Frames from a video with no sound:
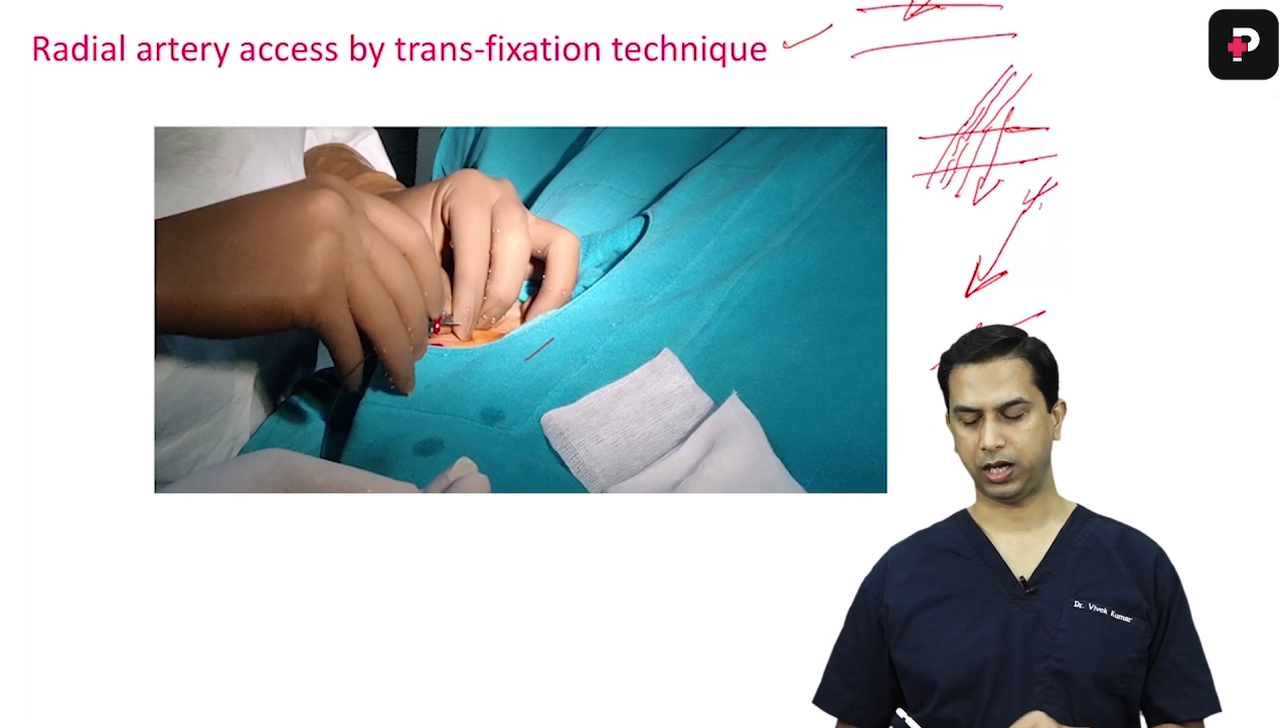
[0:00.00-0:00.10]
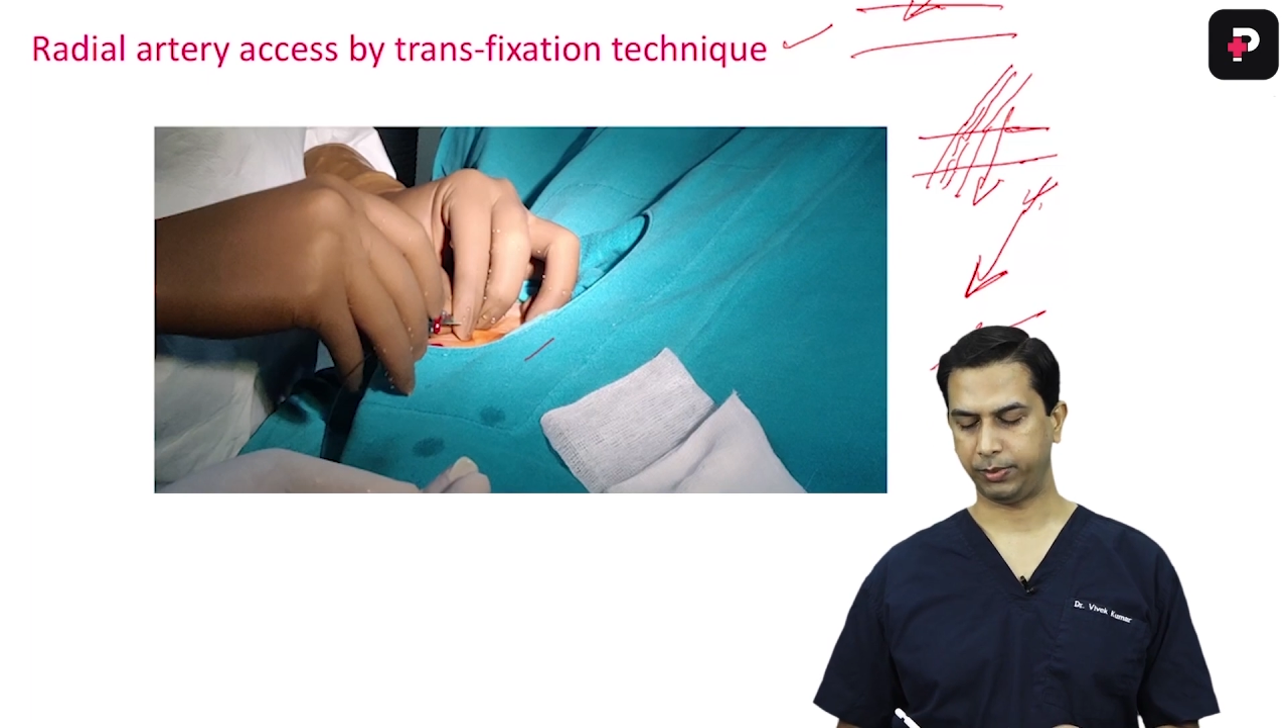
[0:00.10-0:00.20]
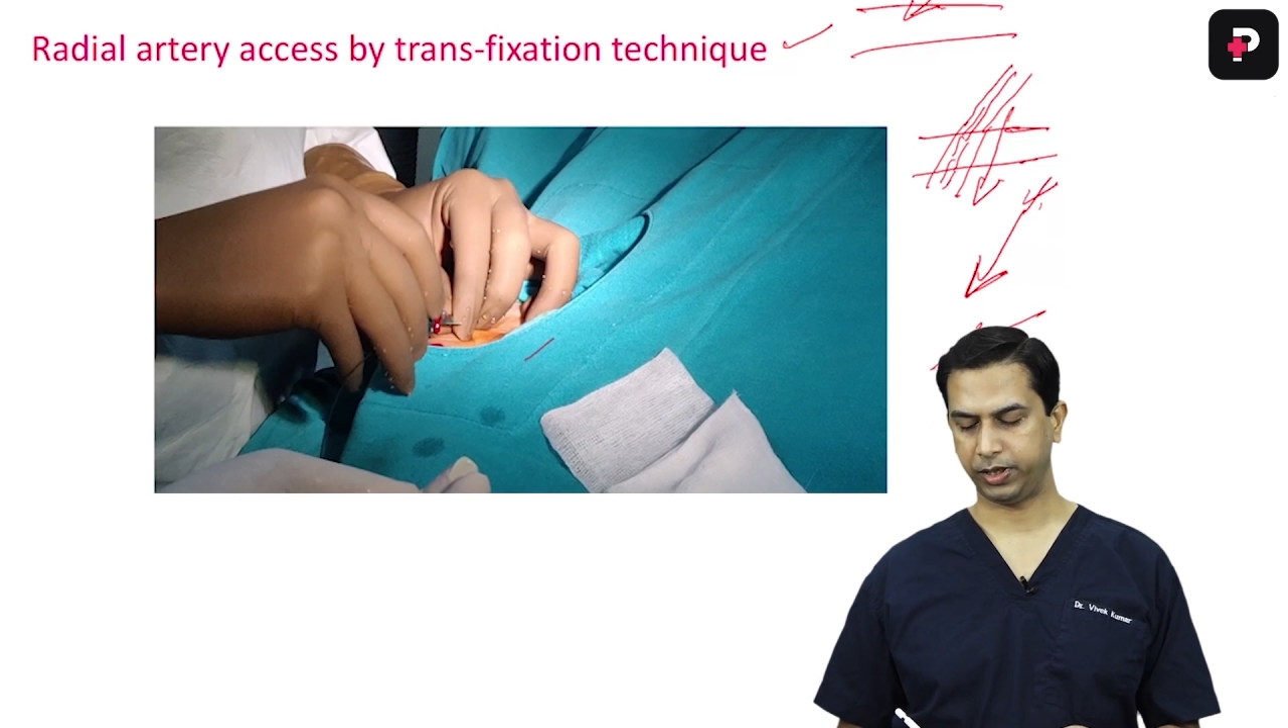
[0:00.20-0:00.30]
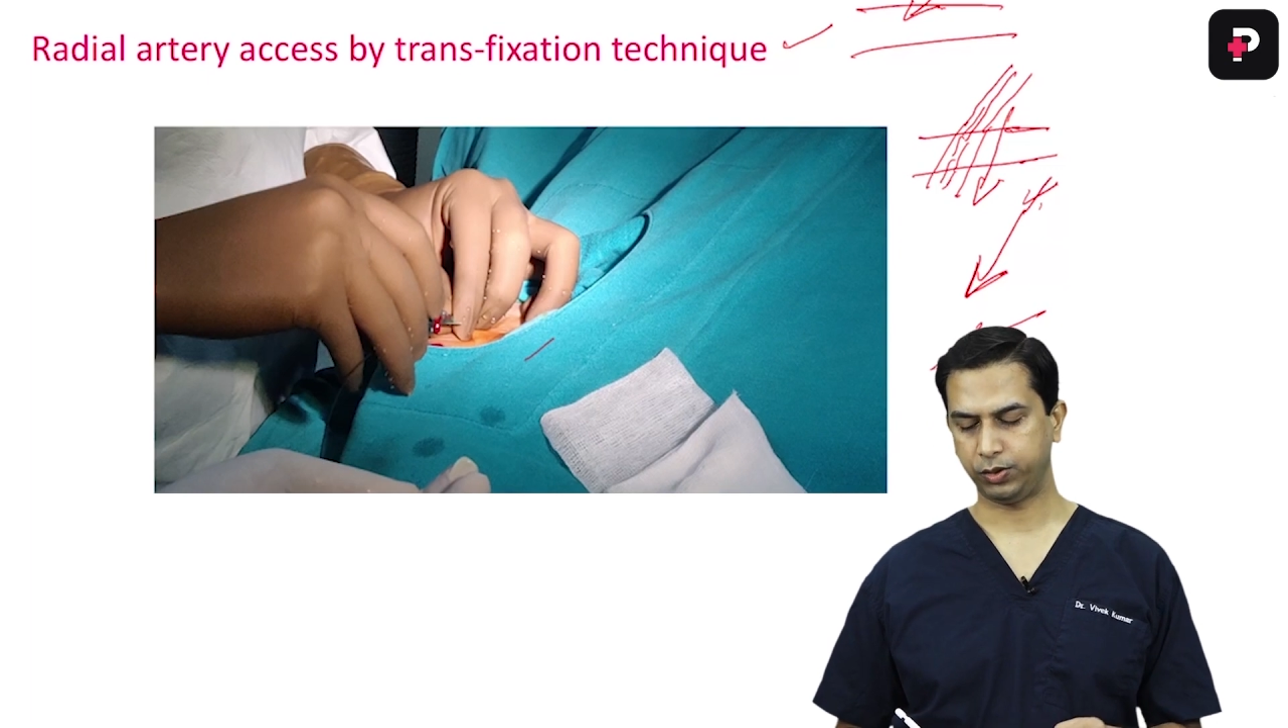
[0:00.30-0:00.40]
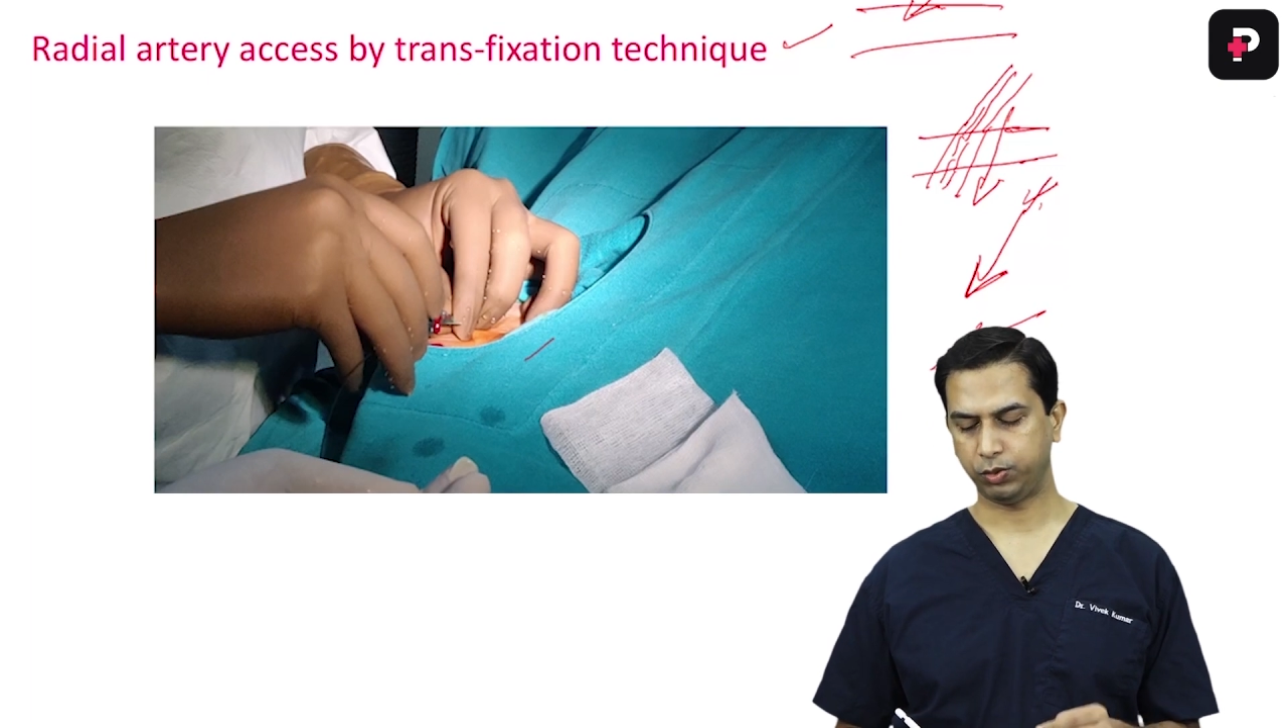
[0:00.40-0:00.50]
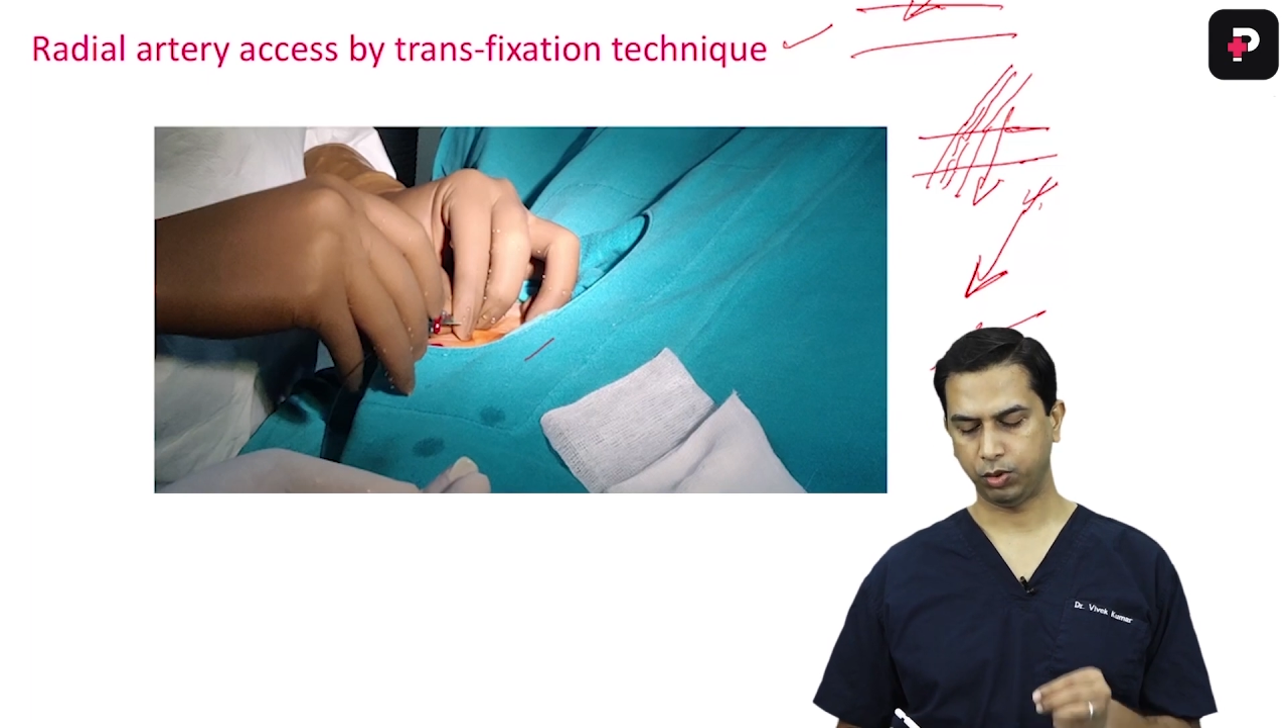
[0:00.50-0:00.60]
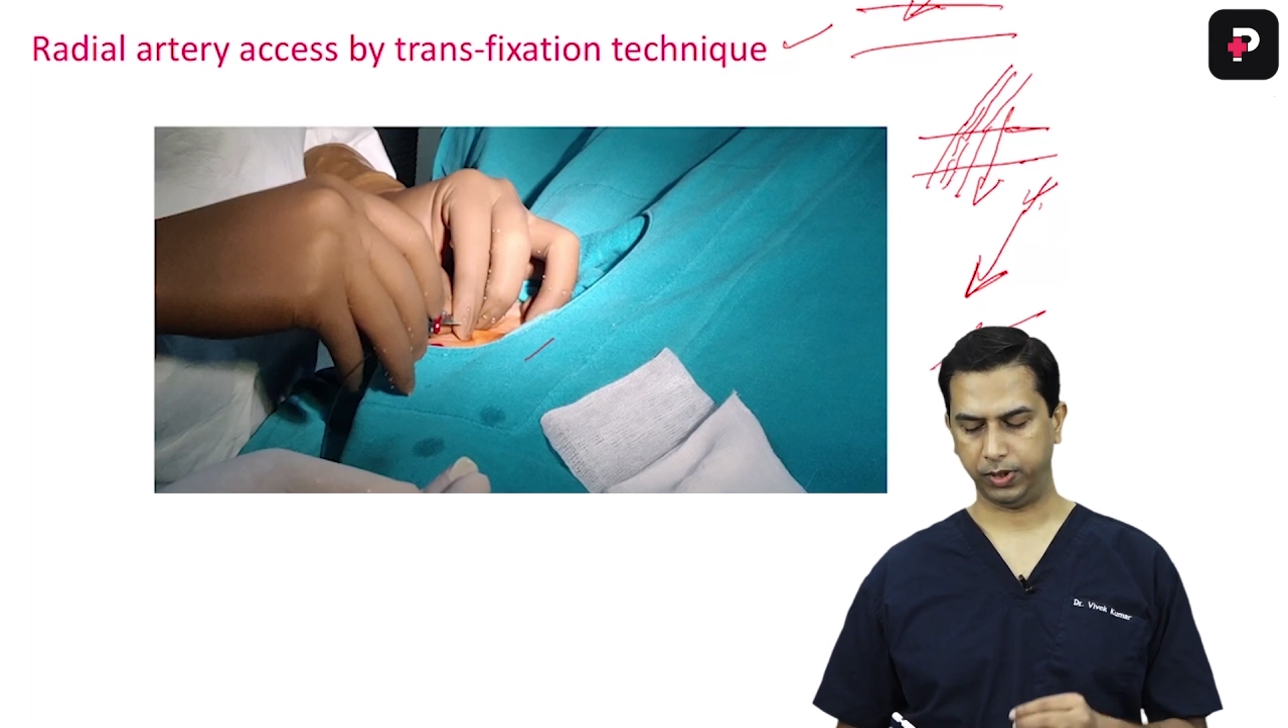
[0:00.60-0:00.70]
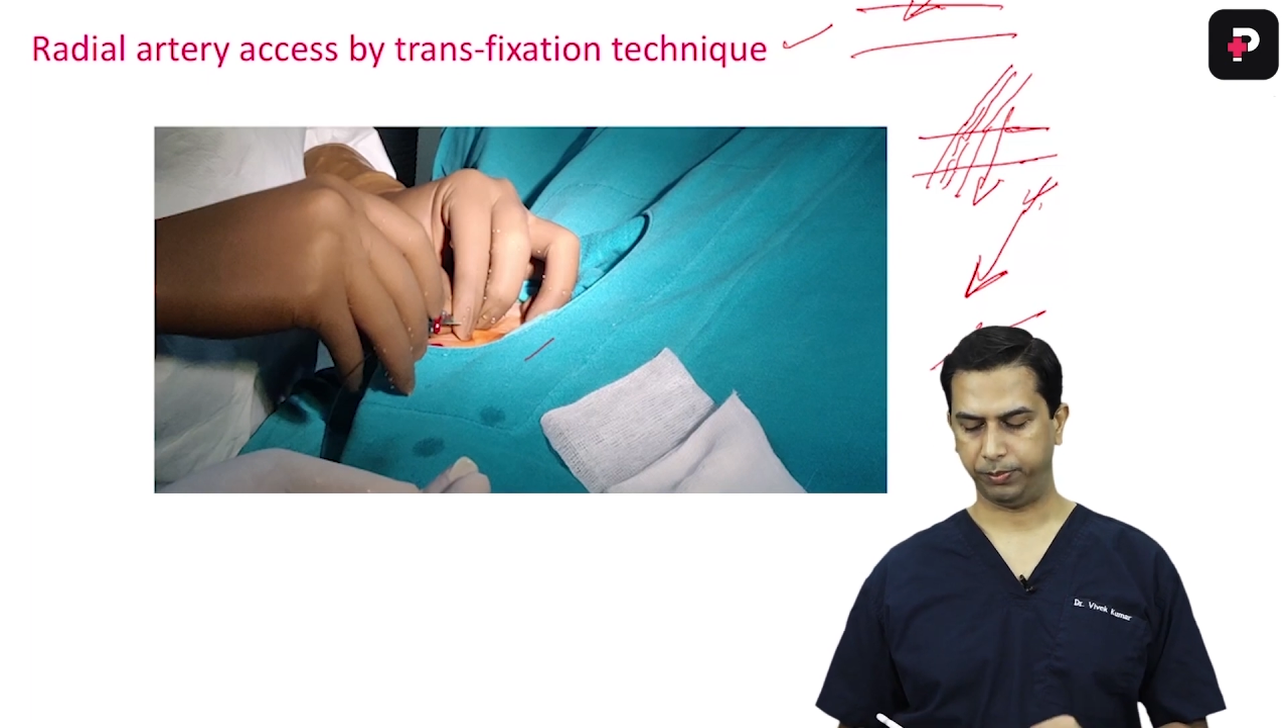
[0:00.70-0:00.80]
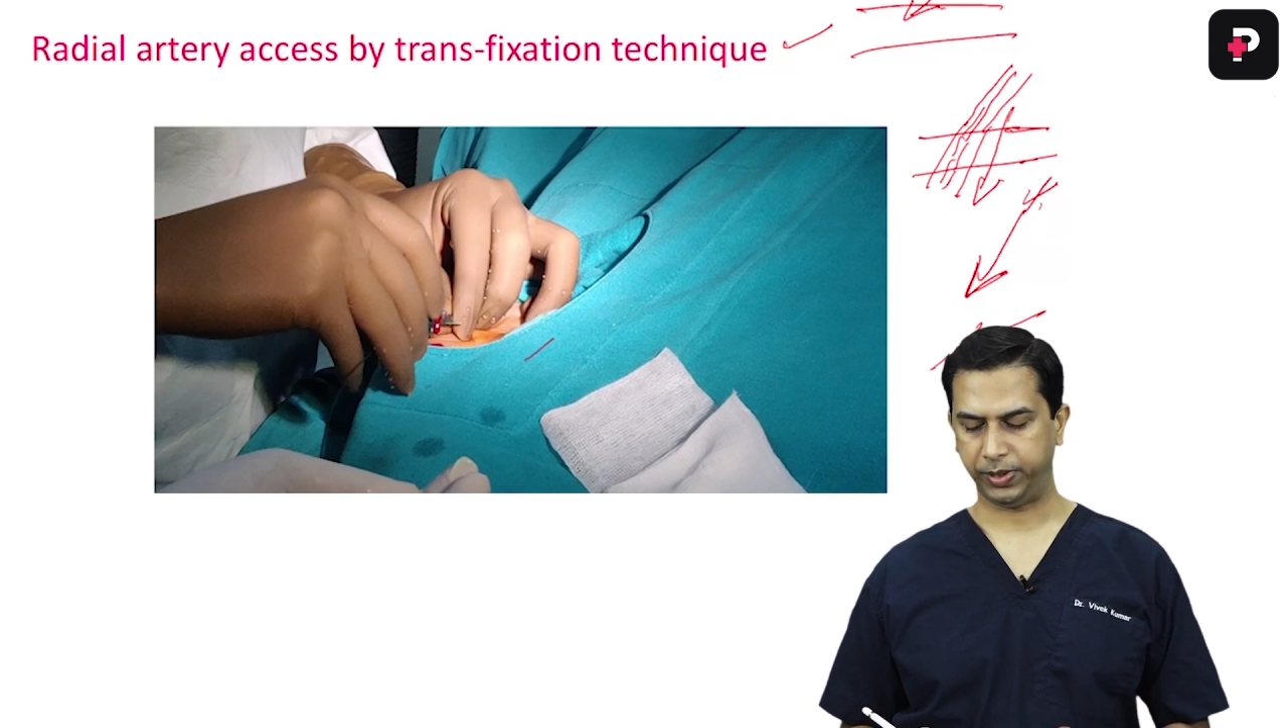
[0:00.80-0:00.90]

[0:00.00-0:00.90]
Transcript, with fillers: I mean, you